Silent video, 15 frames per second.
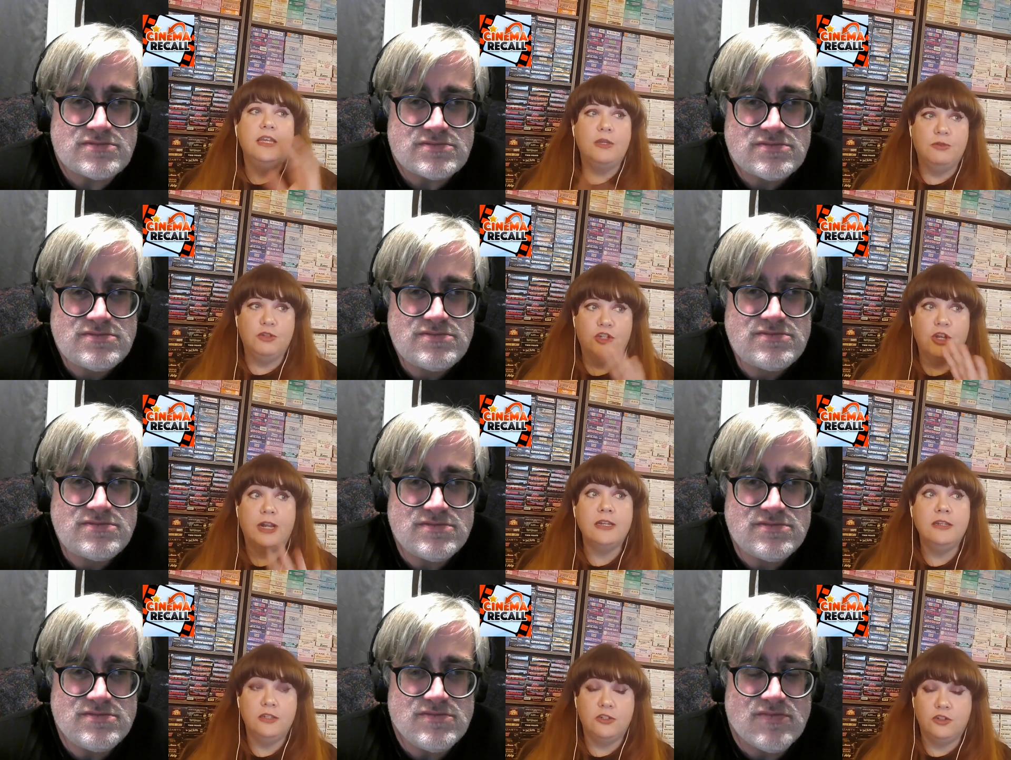Speaker 1: It was
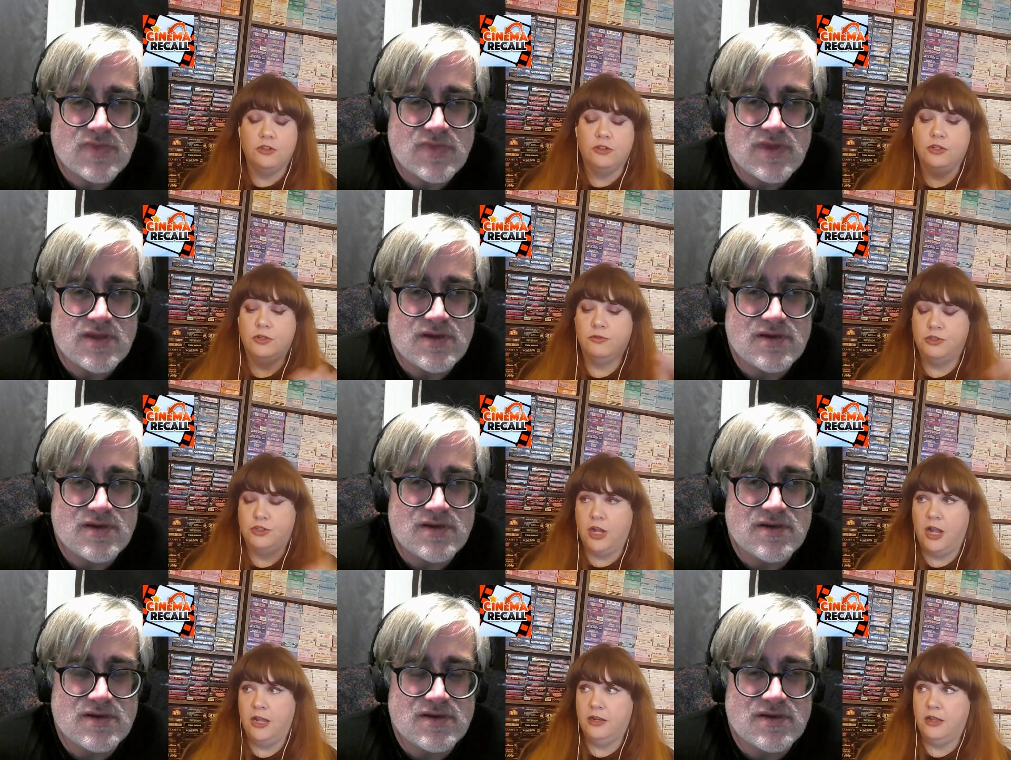shot on digital, it was
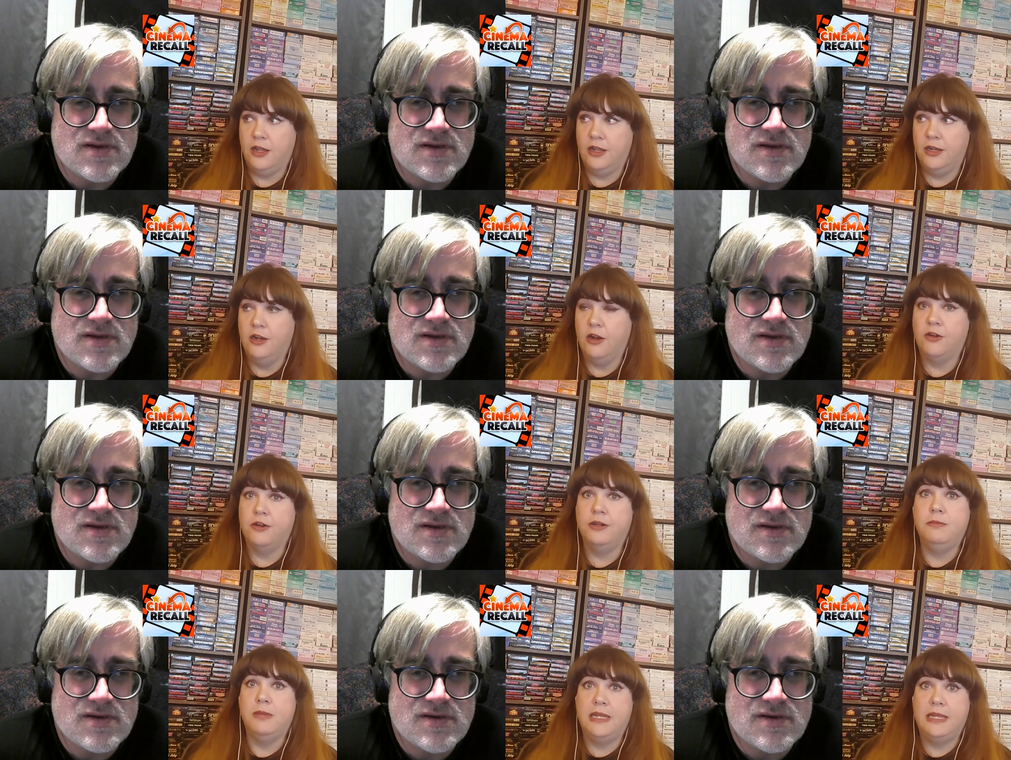shot on an
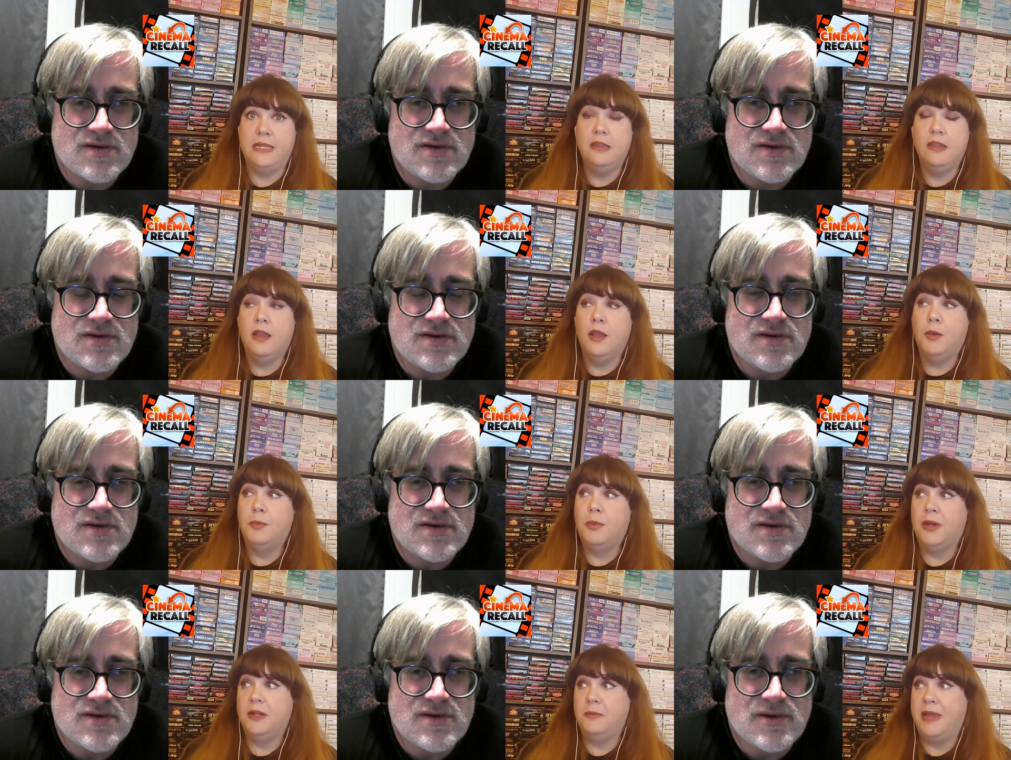Arri Mini,
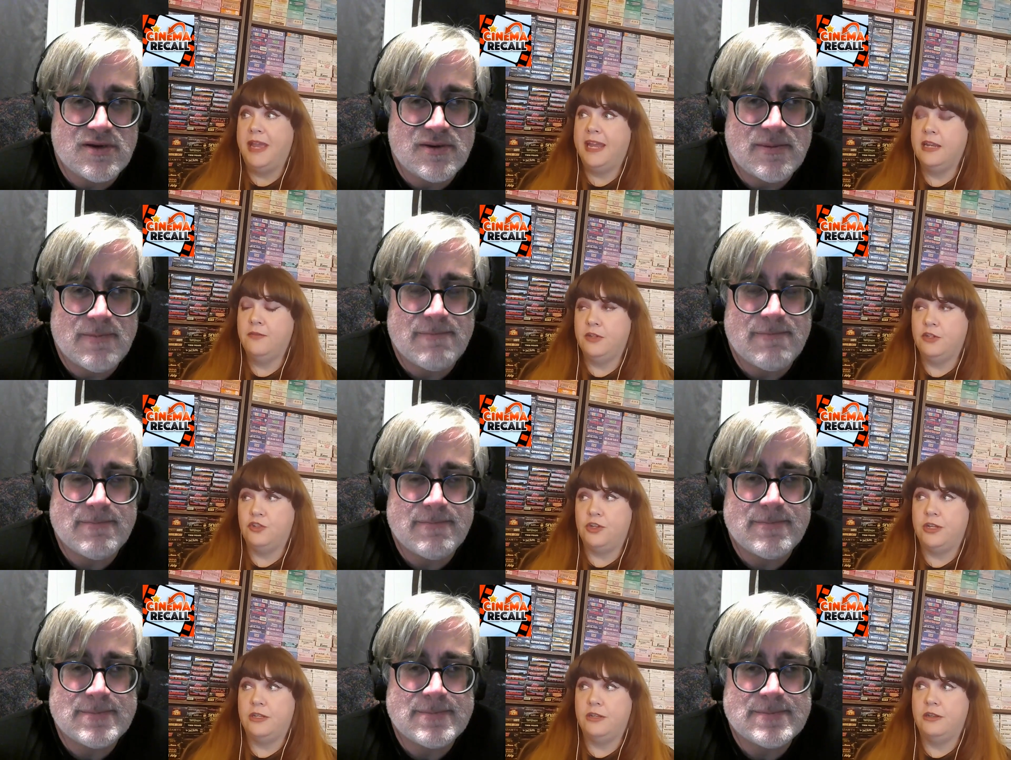but
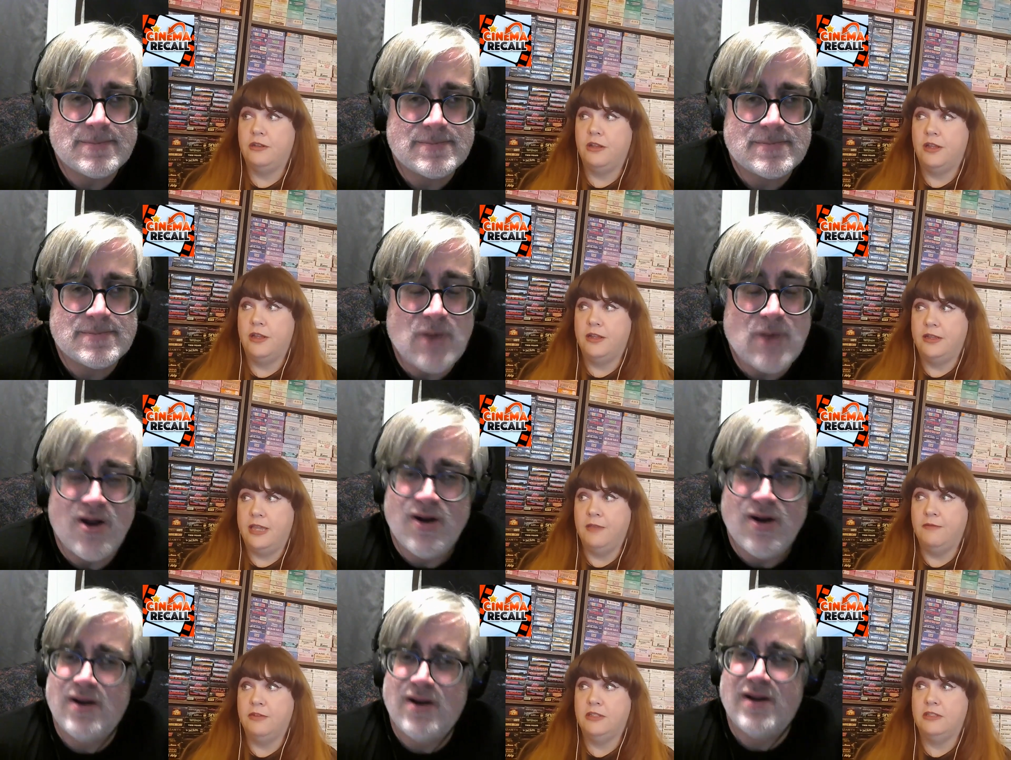Panavision uh,
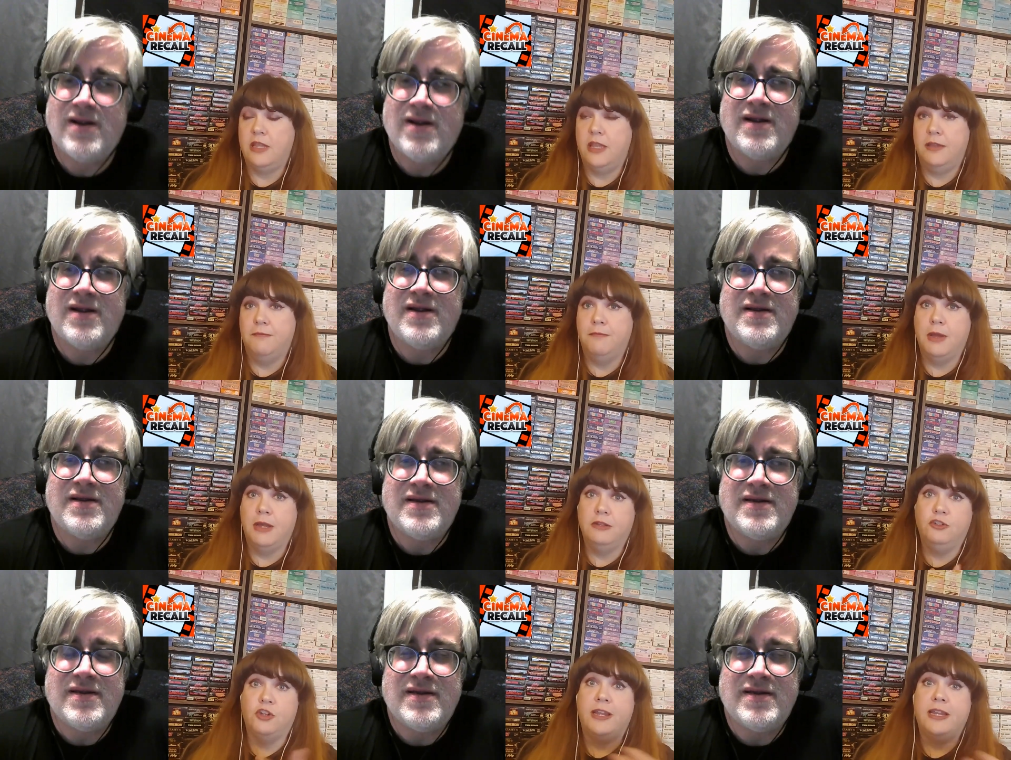gave us a,
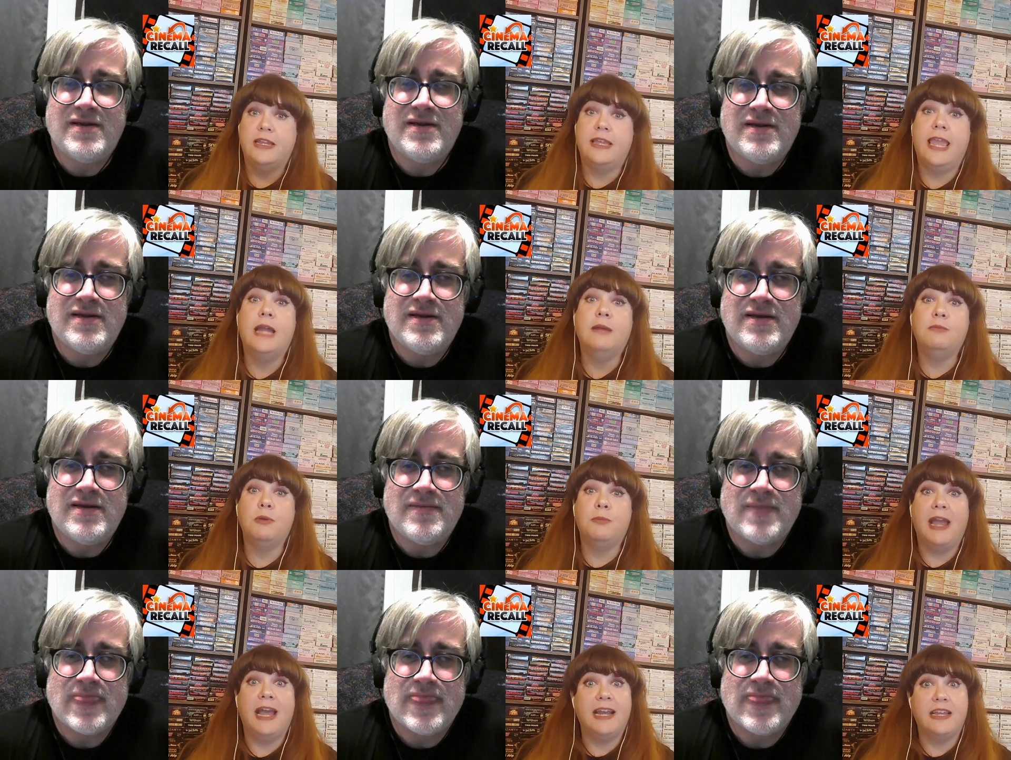a giant
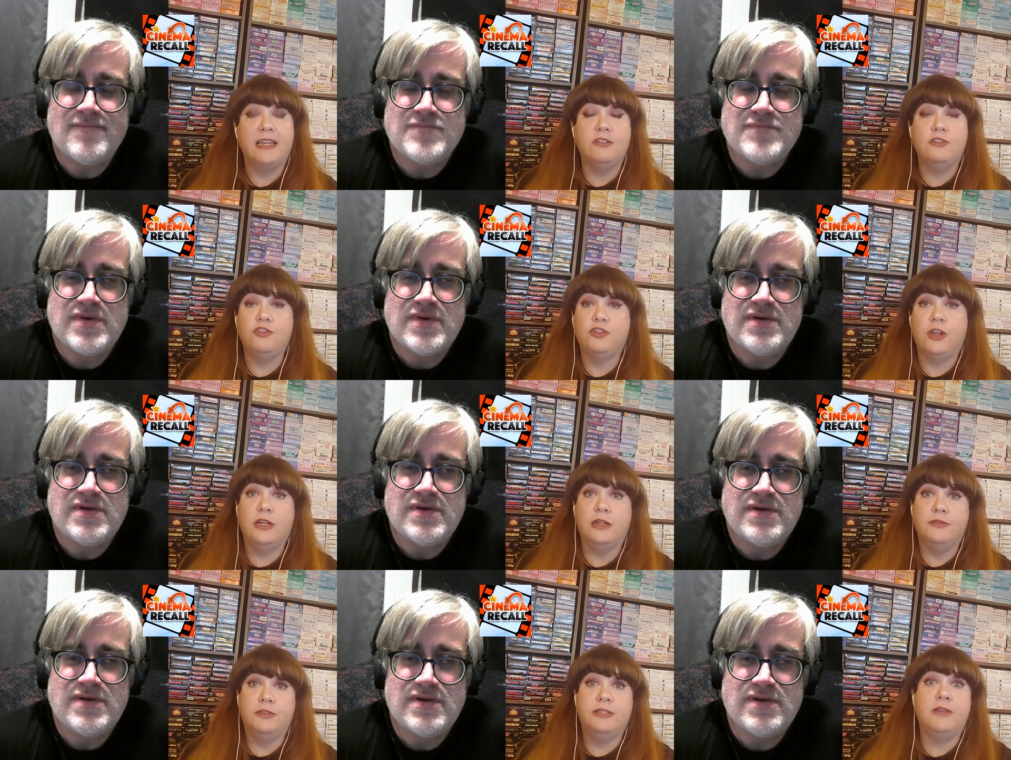camera package
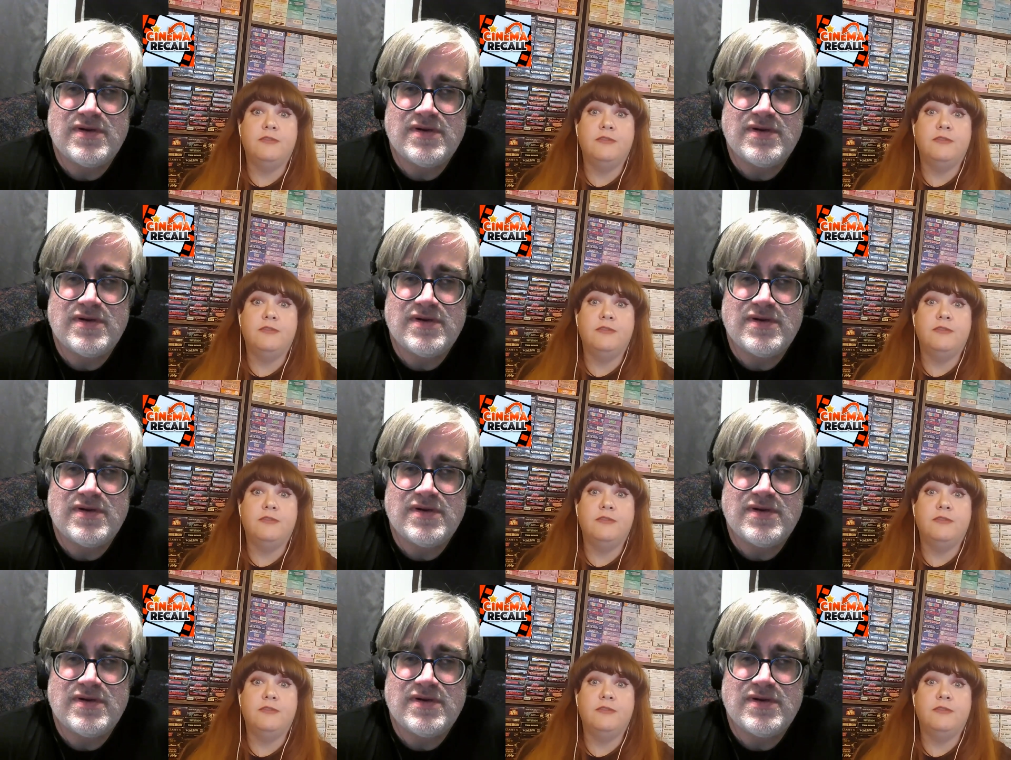of